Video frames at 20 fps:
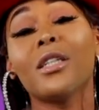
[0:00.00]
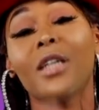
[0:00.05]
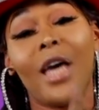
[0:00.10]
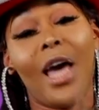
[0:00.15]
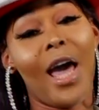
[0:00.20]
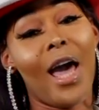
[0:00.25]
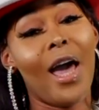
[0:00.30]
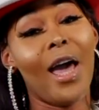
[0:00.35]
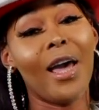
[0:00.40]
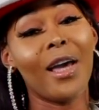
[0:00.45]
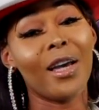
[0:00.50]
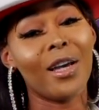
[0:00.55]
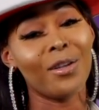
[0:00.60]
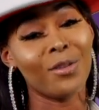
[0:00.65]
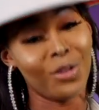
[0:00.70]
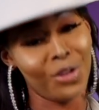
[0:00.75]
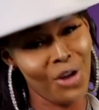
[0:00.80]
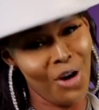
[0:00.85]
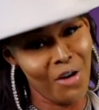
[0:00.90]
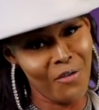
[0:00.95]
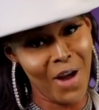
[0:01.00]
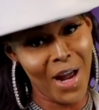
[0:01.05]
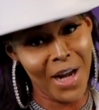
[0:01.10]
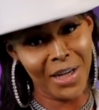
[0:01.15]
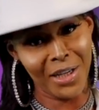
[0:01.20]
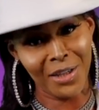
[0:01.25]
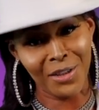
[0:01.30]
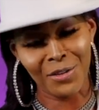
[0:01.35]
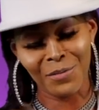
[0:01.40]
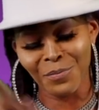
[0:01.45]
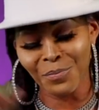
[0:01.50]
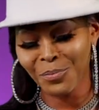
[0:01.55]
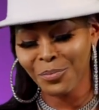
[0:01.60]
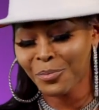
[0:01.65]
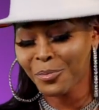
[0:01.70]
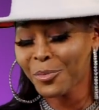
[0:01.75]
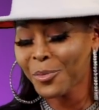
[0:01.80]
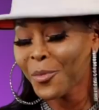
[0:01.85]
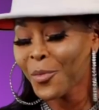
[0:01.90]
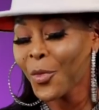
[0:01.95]
the gag. Y'all ready?
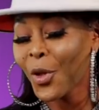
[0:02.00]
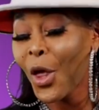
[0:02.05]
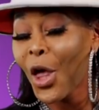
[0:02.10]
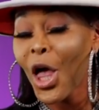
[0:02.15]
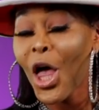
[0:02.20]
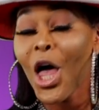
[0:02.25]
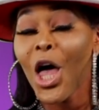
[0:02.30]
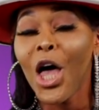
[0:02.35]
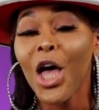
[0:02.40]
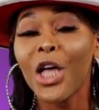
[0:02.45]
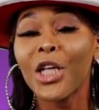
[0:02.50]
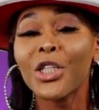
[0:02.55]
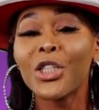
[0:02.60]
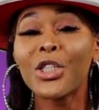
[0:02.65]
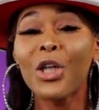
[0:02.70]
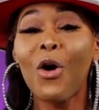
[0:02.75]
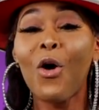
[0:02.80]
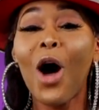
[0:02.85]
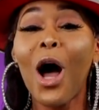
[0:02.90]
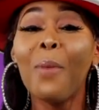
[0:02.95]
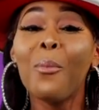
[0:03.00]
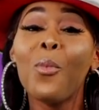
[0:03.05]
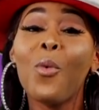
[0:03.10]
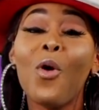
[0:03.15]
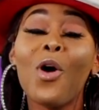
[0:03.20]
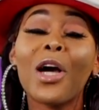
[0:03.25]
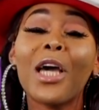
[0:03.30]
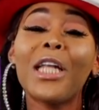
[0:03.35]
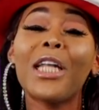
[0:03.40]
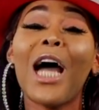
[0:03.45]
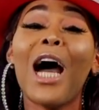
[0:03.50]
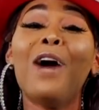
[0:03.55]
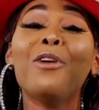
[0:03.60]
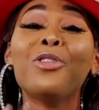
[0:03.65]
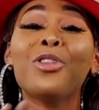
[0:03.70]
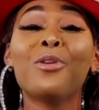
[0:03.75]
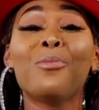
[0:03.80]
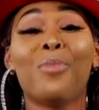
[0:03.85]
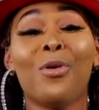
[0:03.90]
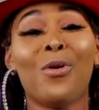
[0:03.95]
So I'm walking
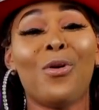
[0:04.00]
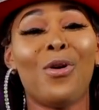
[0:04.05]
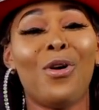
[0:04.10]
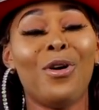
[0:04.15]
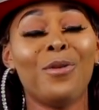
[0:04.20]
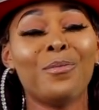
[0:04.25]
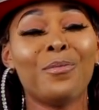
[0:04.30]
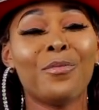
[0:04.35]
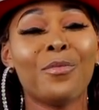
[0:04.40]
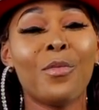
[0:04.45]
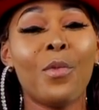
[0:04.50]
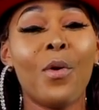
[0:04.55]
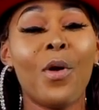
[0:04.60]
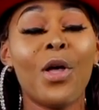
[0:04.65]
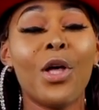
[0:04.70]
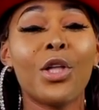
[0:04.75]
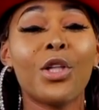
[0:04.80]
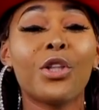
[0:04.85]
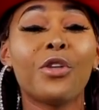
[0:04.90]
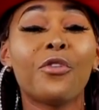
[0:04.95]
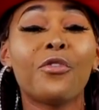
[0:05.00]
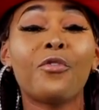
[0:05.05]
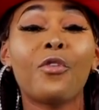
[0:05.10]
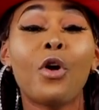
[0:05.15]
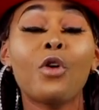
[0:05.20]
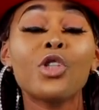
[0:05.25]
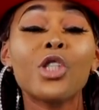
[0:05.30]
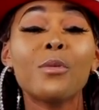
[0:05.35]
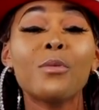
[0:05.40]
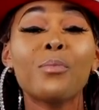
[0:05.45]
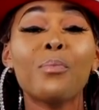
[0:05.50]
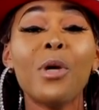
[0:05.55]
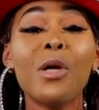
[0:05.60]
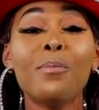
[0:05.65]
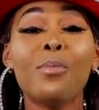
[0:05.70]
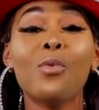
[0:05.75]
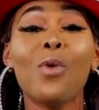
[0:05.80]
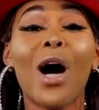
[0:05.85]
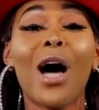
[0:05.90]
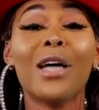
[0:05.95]
out the ball. The first
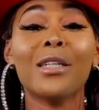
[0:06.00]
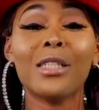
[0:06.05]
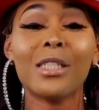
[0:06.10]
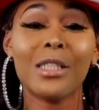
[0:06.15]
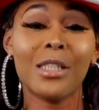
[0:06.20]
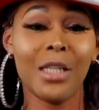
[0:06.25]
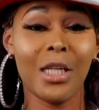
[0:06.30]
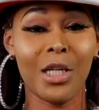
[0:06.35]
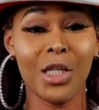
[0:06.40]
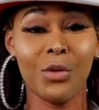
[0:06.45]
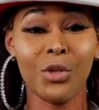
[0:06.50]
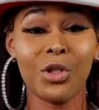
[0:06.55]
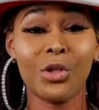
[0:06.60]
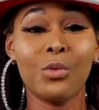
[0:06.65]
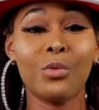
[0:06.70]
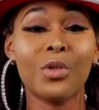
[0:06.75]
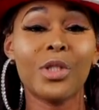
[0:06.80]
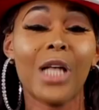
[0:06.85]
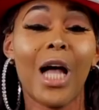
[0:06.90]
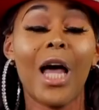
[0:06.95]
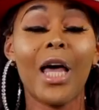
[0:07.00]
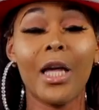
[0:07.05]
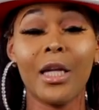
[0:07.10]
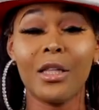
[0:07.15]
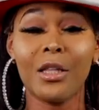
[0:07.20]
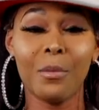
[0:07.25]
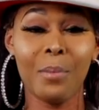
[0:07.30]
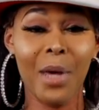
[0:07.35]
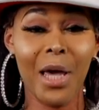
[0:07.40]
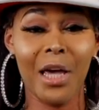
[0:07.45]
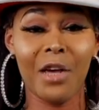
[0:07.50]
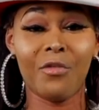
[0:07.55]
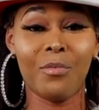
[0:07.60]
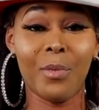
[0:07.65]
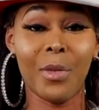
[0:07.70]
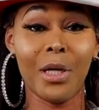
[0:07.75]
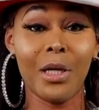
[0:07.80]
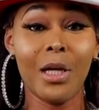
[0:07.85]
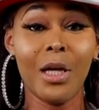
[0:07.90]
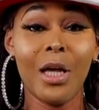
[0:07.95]
people I see as soon as I hit the
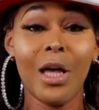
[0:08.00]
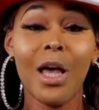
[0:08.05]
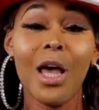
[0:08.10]
pavement